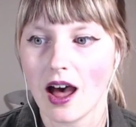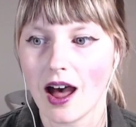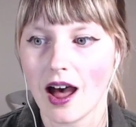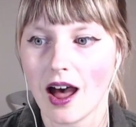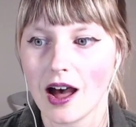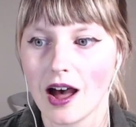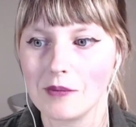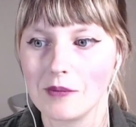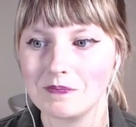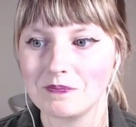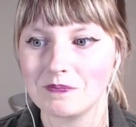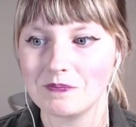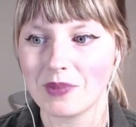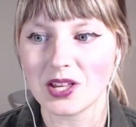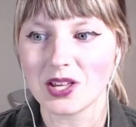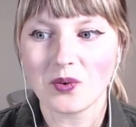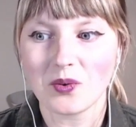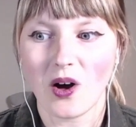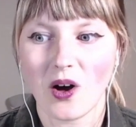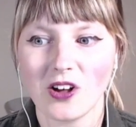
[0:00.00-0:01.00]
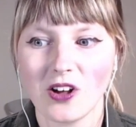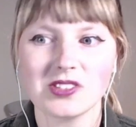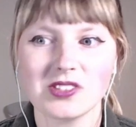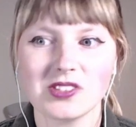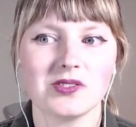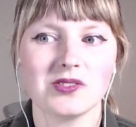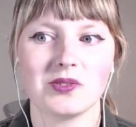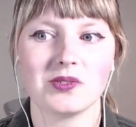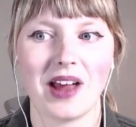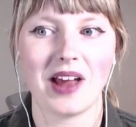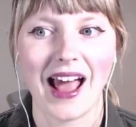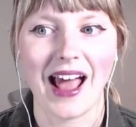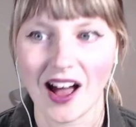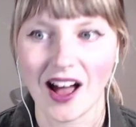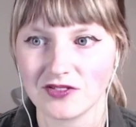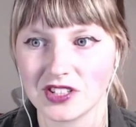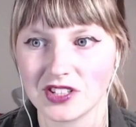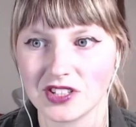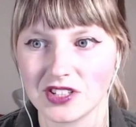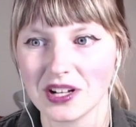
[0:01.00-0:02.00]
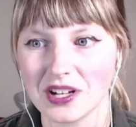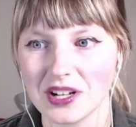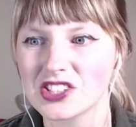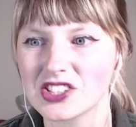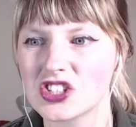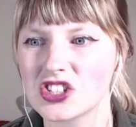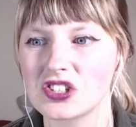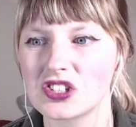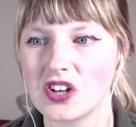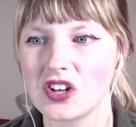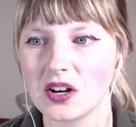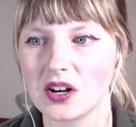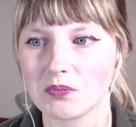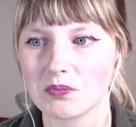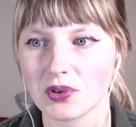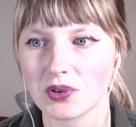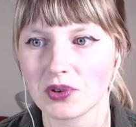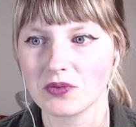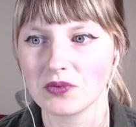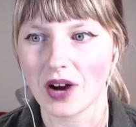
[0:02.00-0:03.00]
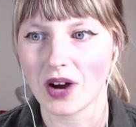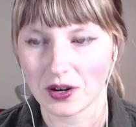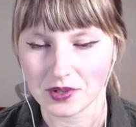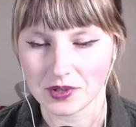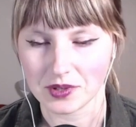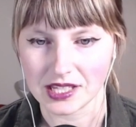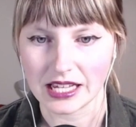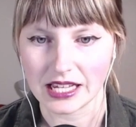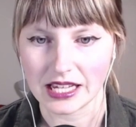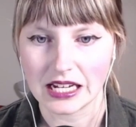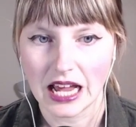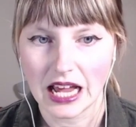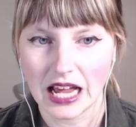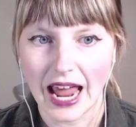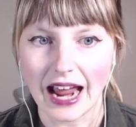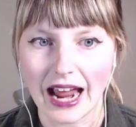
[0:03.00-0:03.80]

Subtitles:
But you also don't have to. It's just not a prerequisite.